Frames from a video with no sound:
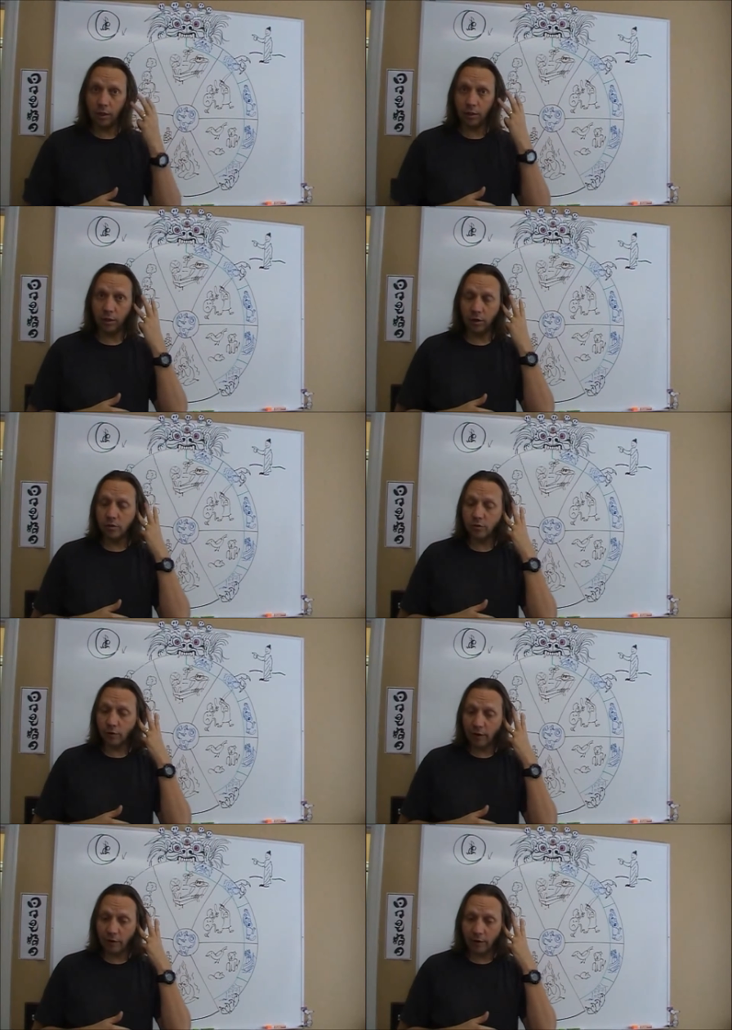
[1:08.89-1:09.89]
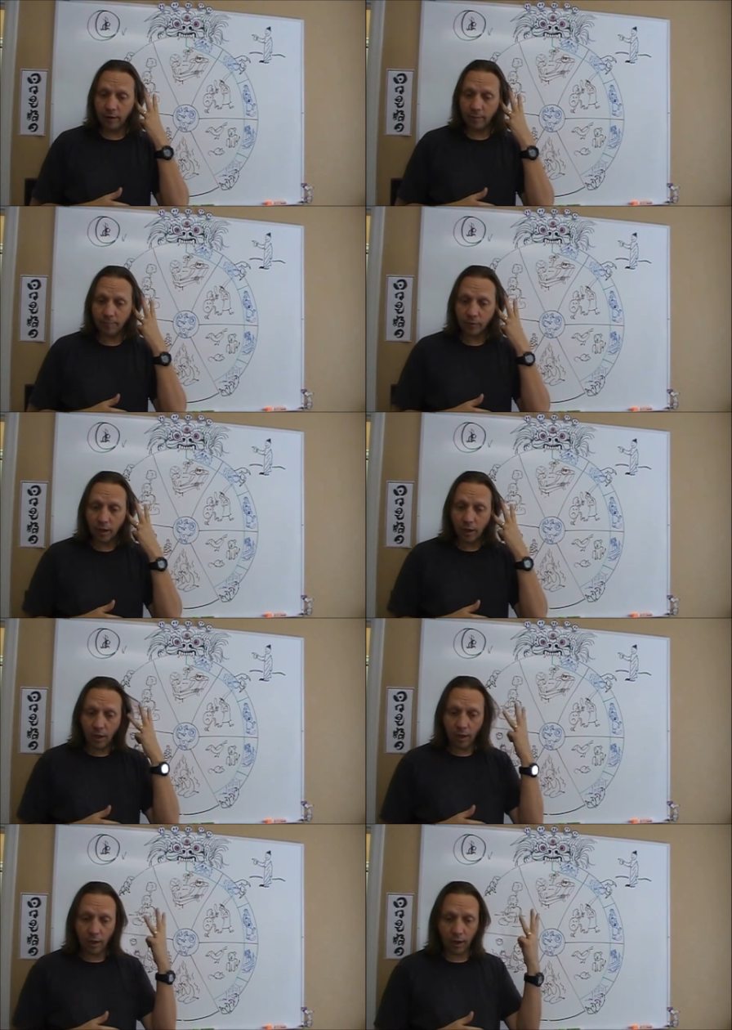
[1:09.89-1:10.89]
The ears for hearing,
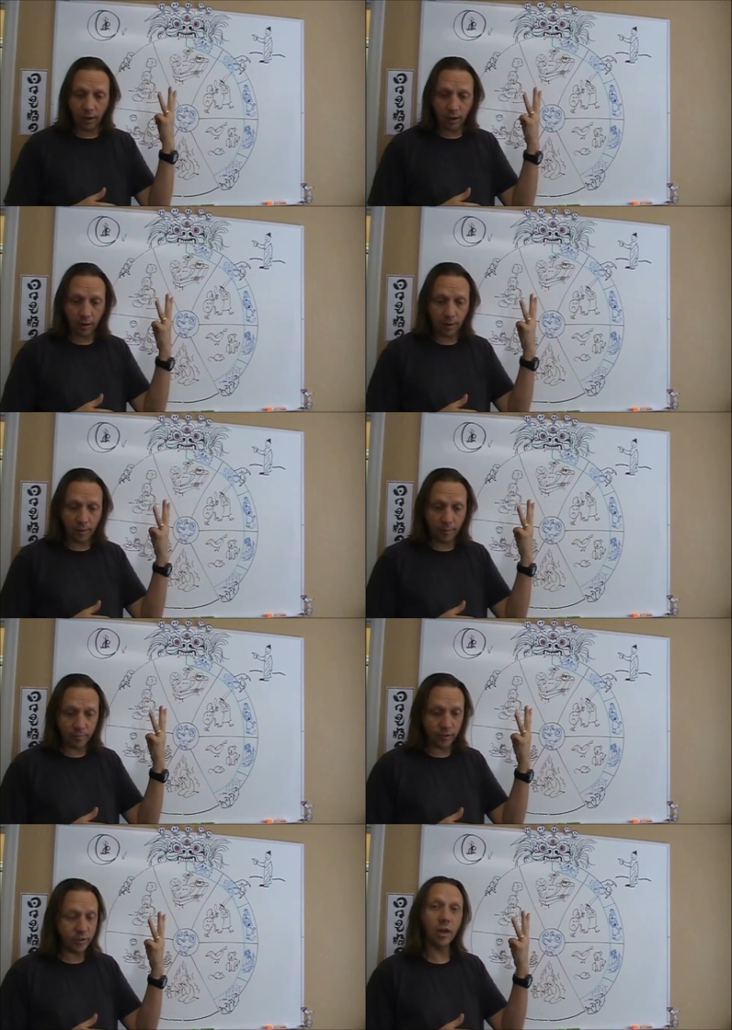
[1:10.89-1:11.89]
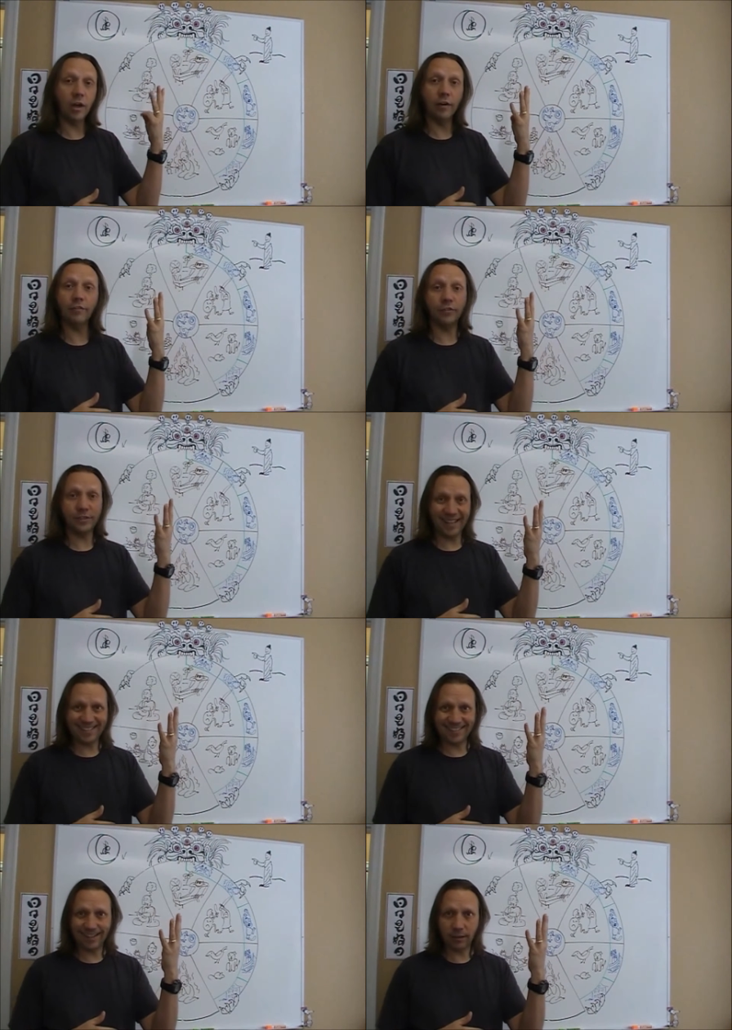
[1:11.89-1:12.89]
the tongue for
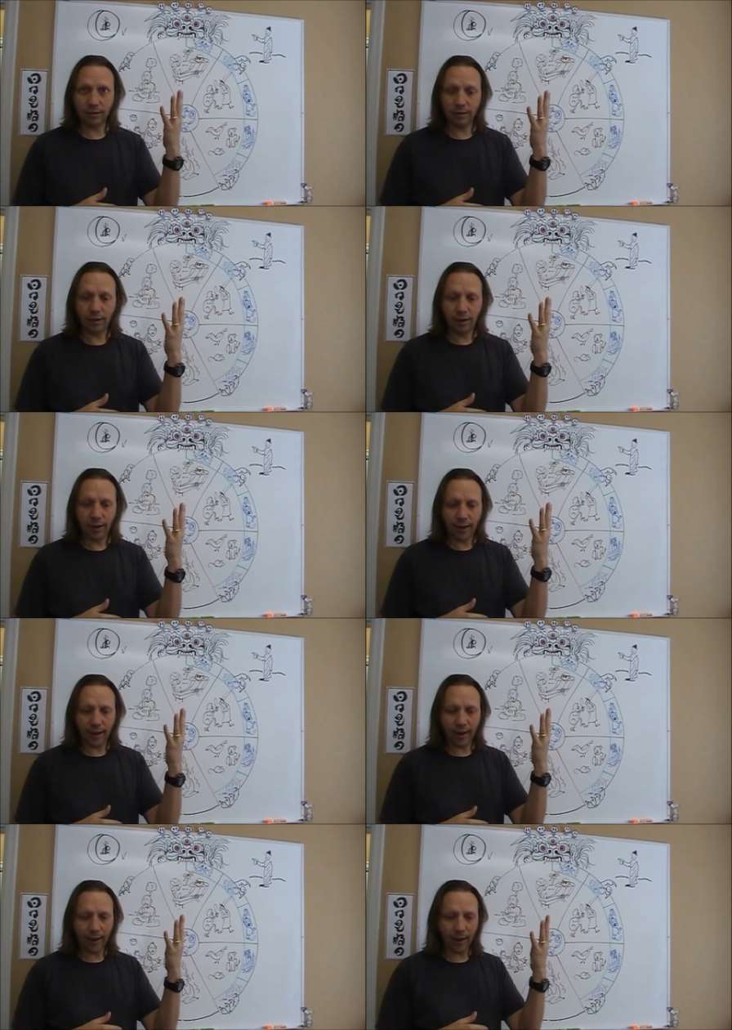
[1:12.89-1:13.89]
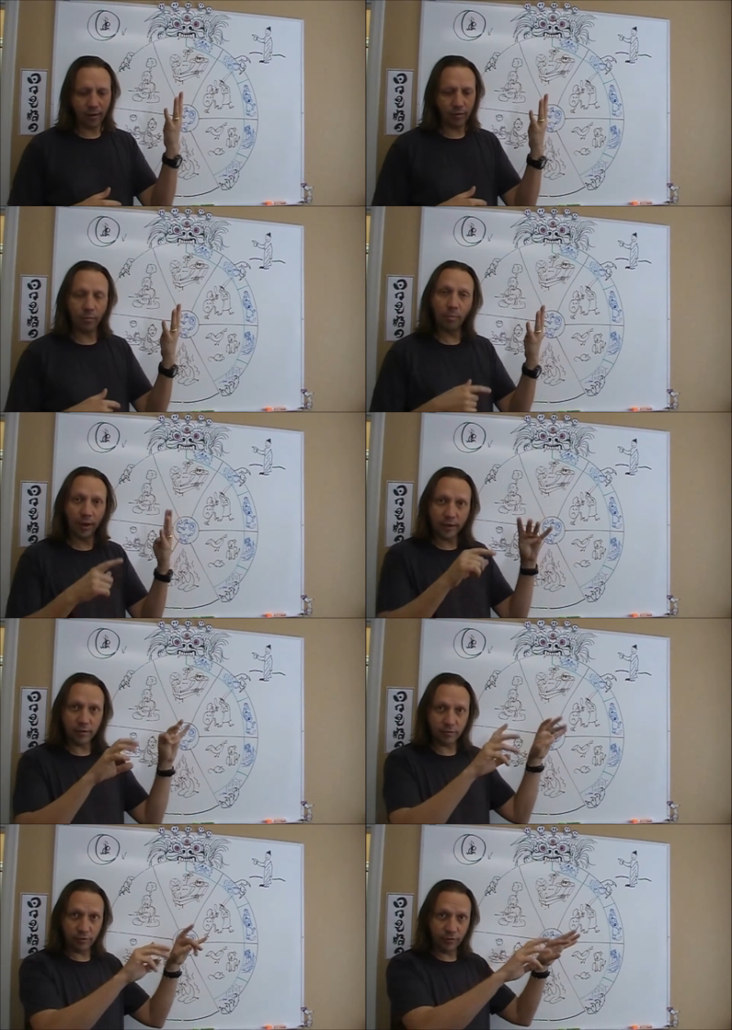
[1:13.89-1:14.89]
tasting, and the body,
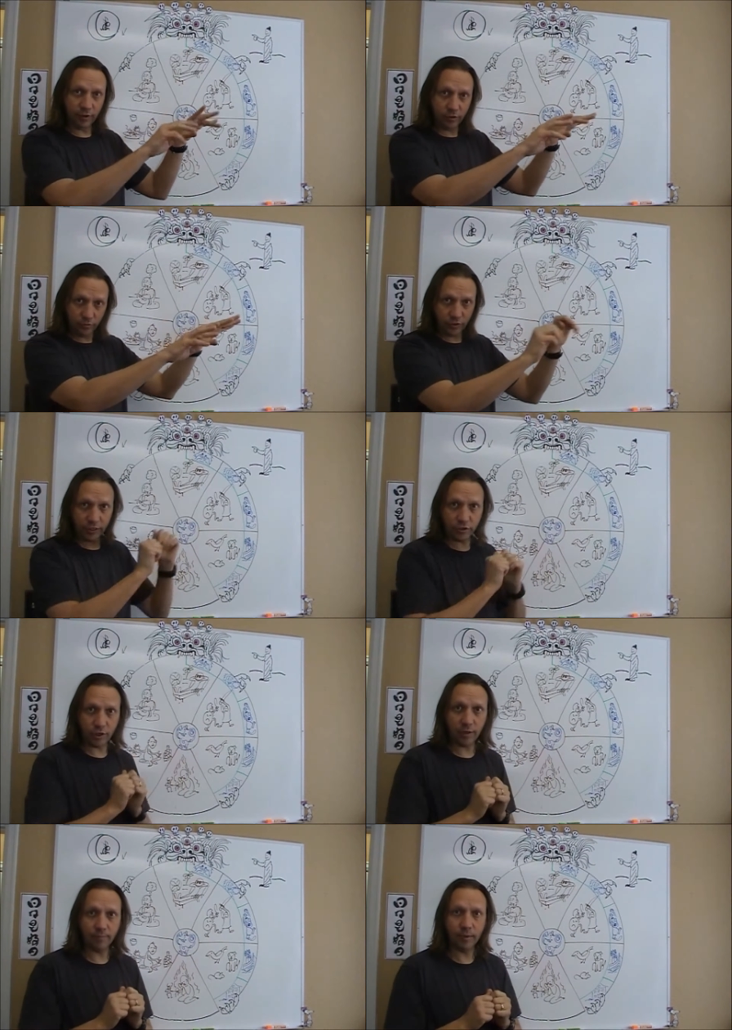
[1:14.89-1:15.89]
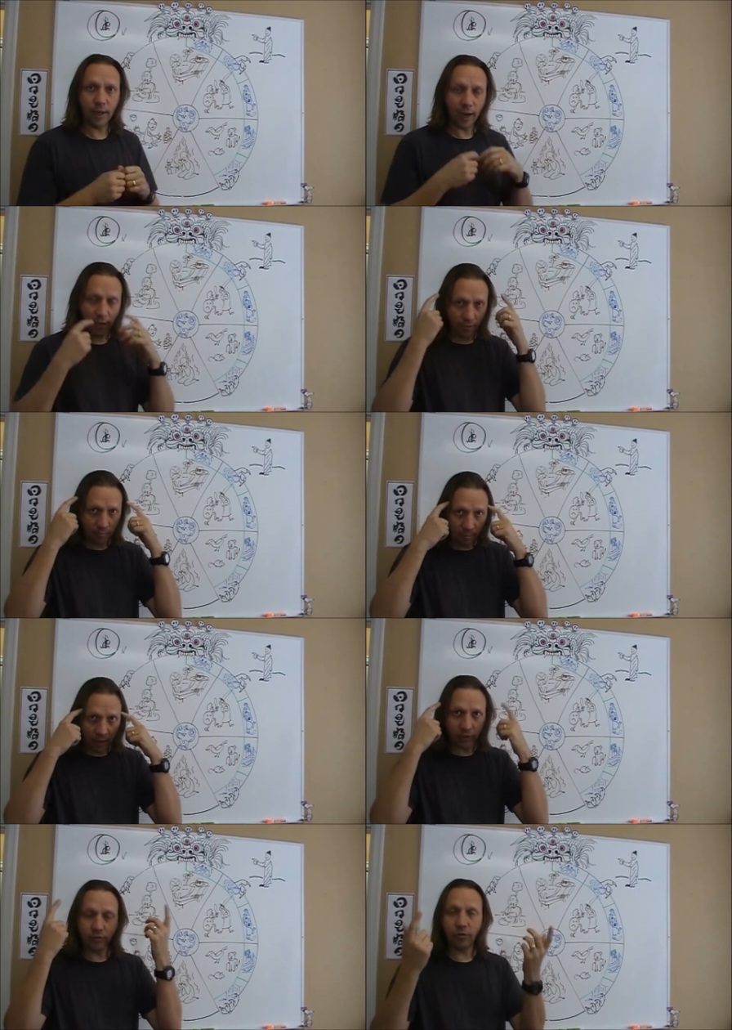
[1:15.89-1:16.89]
the fingers for touching, and the
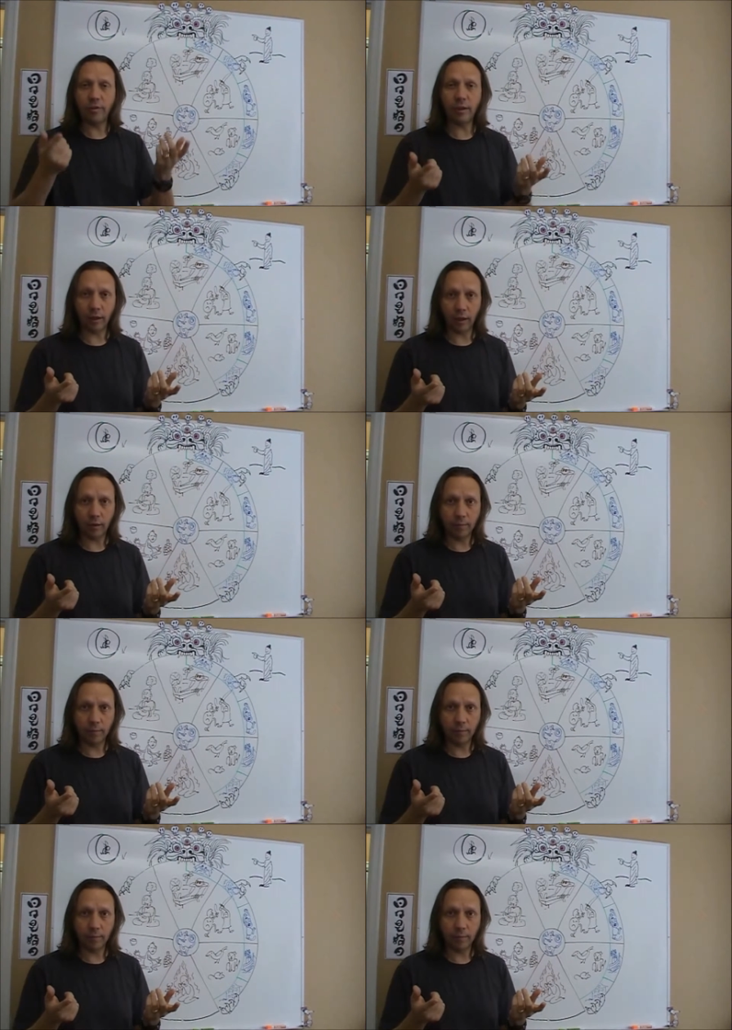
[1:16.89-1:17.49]
mind for thinking.